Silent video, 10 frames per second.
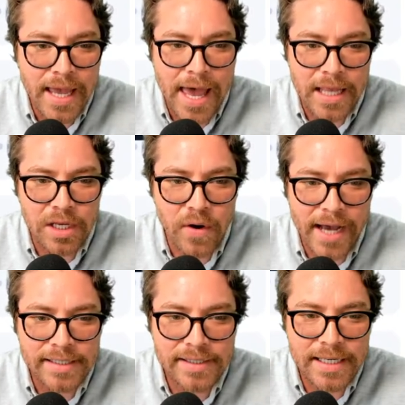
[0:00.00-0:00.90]
And, you know,
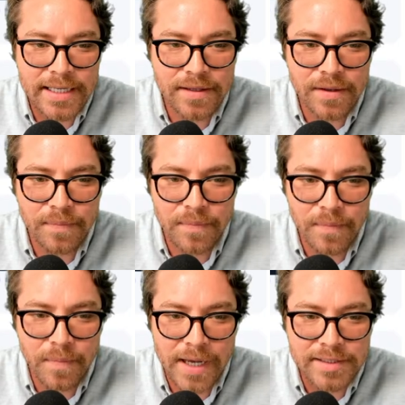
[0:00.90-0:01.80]
I see.
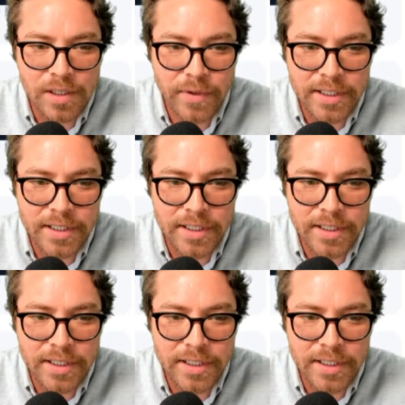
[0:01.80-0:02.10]
I see what